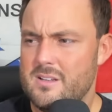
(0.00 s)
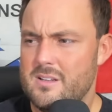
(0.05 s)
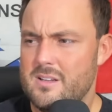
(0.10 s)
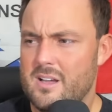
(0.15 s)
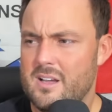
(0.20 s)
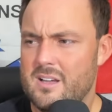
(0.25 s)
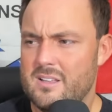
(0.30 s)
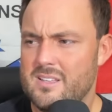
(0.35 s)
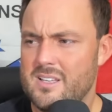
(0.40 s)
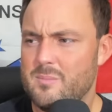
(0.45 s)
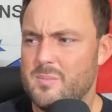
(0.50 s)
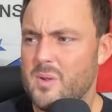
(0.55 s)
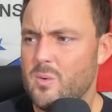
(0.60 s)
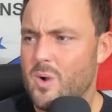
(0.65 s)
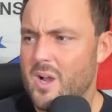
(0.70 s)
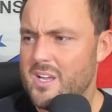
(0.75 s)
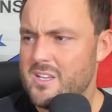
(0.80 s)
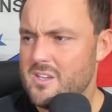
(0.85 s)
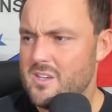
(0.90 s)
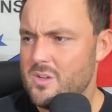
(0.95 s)
I think
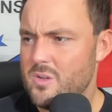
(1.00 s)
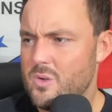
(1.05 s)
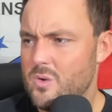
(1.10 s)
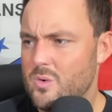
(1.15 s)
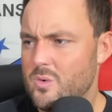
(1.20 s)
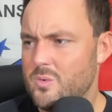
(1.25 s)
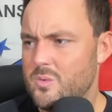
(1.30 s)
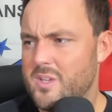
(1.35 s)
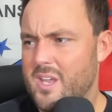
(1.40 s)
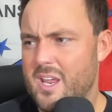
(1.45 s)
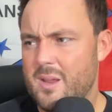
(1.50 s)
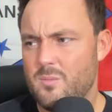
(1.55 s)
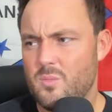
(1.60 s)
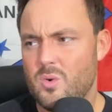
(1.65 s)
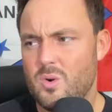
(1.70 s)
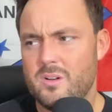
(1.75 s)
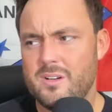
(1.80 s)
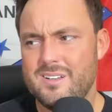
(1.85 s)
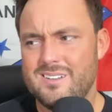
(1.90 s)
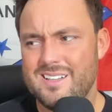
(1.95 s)
BYU game
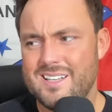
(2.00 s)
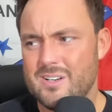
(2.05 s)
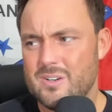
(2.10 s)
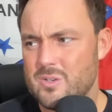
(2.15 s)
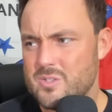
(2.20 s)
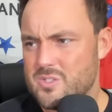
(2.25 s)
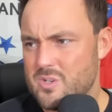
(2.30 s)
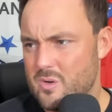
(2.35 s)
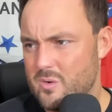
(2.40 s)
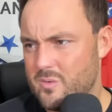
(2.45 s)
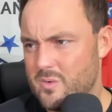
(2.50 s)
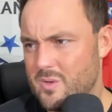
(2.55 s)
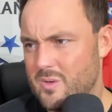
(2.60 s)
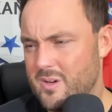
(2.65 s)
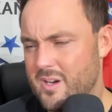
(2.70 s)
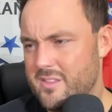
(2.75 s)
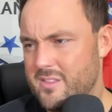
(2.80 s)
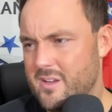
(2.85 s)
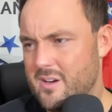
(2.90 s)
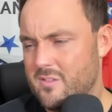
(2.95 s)
really lingers over,
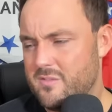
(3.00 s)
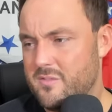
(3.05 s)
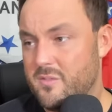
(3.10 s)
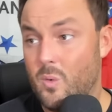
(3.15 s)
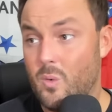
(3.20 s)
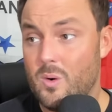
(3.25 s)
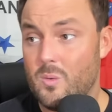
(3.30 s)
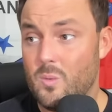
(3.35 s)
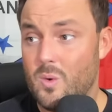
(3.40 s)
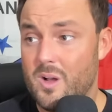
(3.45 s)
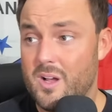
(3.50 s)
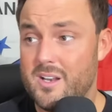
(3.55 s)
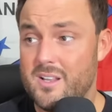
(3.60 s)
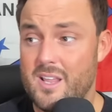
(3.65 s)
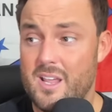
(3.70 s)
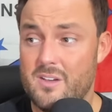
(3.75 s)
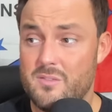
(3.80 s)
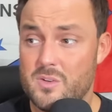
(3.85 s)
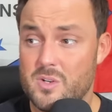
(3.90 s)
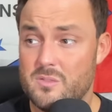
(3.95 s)
and they're 4-1, and
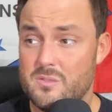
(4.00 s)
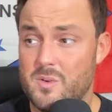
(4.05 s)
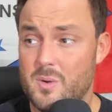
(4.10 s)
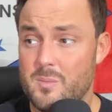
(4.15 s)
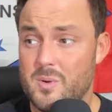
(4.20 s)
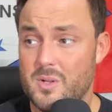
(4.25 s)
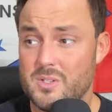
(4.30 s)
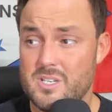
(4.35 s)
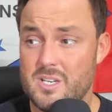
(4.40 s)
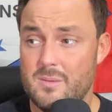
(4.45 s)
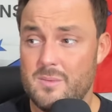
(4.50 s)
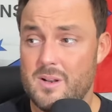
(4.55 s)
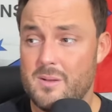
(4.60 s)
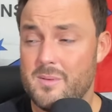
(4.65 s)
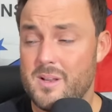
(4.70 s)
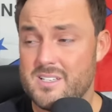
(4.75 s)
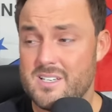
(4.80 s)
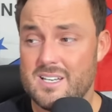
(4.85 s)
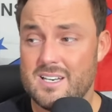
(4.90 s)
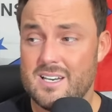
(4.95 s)
they have a good football team, and I'm
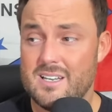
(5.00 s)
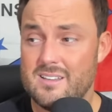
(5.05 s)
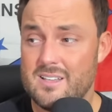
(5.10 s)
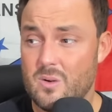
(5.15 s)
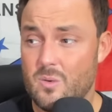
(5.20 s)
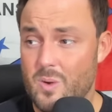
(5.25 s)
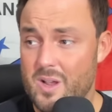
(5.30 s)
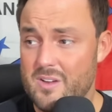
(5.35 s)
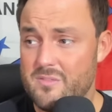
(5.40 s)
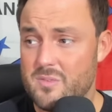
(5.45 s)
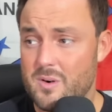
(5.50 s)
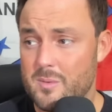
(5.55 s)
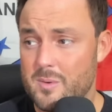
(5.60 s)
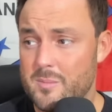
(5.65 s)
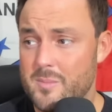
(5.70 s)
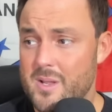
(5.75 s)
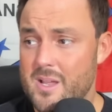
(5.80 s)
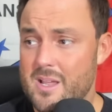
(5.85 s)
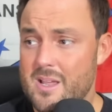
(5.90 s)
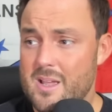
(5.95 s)
not taking anything away from
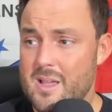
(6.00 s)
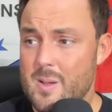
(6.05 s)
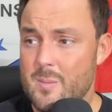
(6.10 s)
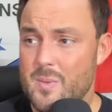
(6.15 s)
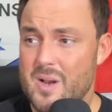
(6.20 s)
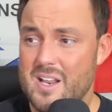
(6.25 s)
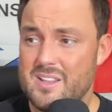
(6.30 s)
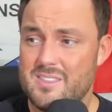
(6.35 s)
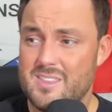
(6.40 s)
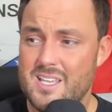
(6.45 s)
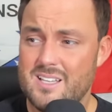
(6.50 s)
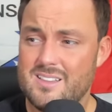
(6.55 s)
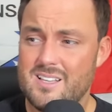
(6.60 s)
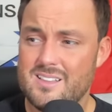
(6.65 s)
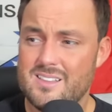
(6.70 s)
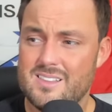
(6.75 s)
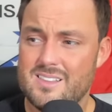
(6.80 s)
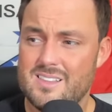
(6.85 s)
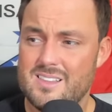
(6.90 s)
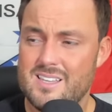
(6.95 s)
them. But I think
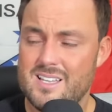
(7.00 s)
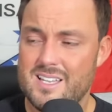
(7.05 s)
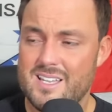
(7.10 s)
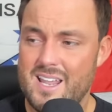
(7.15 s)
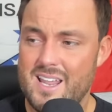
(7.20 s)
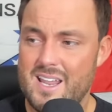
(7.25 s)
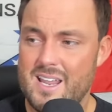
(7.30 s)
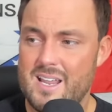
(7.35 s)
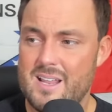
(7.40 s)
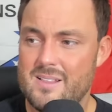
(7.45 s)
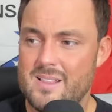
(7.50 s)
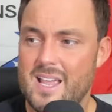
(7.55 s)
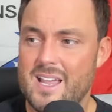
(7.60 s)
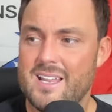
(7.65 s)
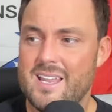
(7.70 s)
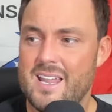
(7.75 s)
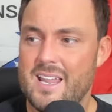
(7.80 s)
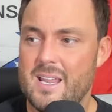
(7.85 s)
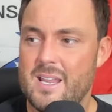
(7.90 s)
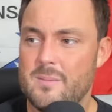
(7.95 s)
that the game, that
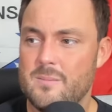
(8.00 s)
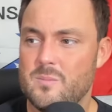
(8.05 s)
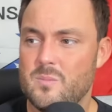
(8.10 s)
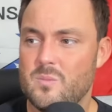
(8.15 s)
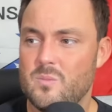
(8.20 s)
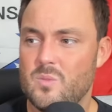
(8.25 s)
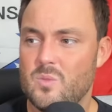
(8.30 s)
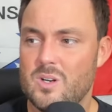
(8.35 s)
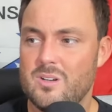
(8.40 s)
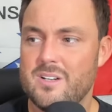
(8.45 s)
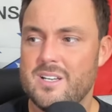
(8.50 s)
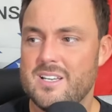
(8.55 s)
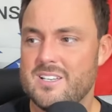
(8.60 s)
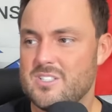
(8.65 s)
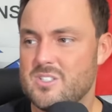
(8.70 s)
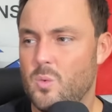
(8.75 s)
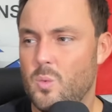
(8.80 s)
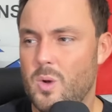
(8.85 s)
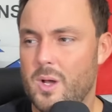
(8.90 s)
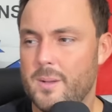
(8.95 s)
game really
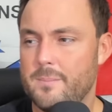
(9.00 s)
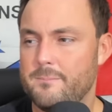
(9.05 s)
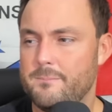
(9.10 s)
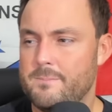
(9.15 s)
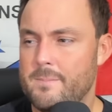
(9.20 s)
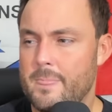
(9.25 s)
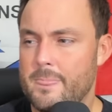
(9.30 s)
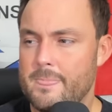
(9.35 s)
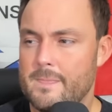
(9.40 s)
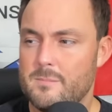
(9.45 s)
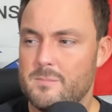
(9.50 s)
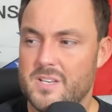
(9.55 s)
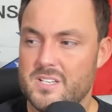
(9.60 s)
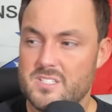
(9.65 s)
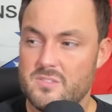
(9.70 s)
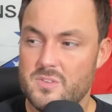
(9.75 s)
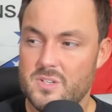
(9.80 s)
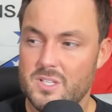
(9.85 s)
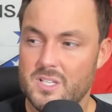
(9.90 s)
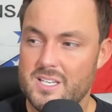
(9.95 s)
is the one. Because
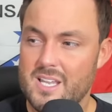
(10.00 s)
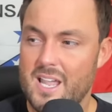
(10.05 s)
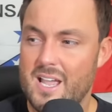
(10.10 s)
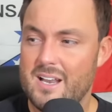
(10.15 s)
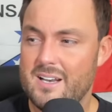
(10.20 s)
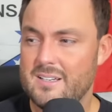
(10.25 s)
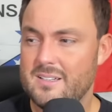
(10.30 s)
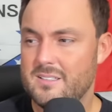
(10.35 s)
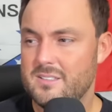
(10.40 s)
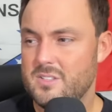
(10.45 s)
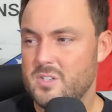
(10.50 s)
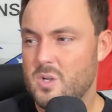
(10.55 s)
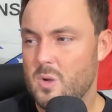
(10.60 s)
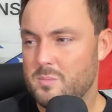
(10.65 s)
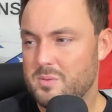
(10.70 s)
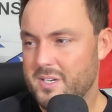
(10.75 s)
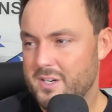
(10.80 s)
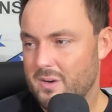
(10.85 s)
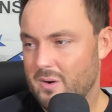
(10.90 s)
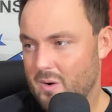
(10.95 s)
if you look at it, you go
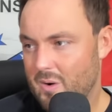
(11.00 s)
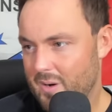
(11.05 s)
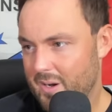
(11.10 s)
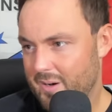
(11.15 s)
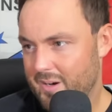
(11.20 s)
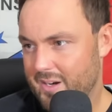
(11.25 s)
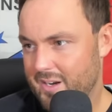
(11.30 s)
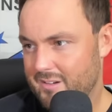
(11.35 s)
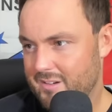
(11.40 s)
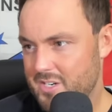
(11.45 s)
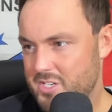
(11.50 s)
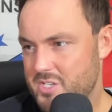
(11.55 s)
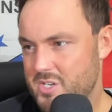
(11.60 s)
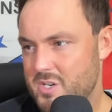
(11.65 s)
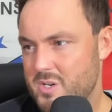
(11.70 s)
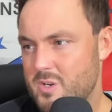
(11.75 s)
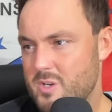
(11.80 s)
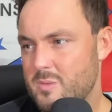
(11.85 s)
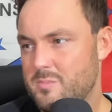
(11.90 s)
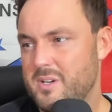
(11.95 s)
play your heart out at
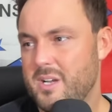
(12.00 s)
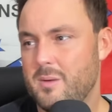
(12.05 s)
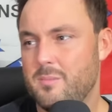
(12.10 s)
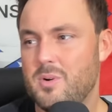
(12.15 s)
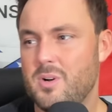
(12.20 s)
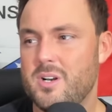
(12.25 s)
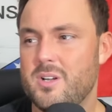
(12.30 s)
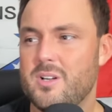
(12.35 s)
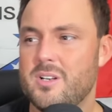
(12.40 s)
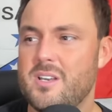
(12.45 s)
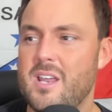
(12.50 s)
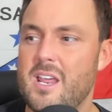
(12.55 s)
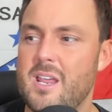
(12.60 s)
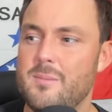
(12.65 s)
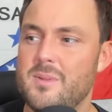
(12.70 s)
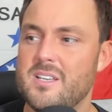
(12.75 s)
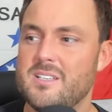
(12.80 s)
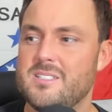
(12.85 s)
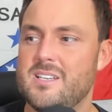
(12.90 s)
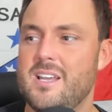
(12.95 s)
LSU, you play a pretty good game
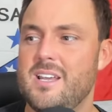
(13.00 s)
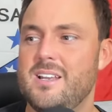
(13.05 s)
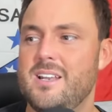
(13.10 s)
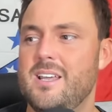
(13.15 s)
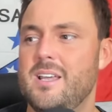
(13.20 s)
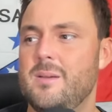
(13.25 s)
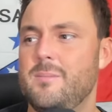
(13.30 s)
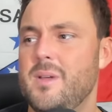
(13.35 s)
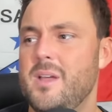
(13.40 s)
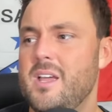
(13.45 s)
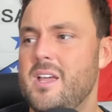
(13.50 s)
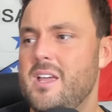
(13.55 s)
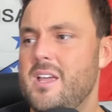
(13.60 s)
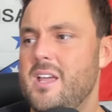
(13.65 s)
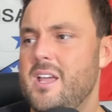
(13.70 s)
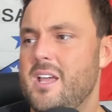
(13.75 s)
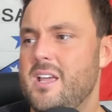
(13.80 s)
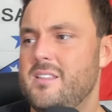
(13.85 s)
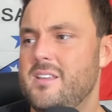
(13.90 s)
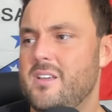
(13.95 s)
against A&M,
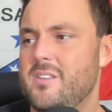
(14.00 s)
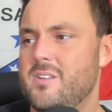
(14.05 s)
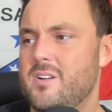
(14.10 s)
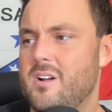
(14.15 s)
and the other